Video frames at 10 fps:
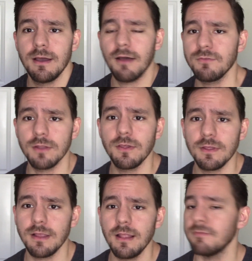have done the
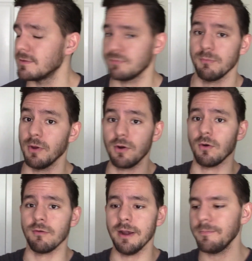thing they love. It's a
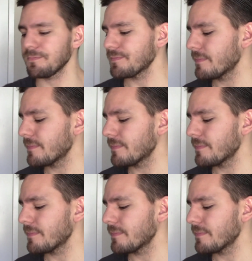miracle, right?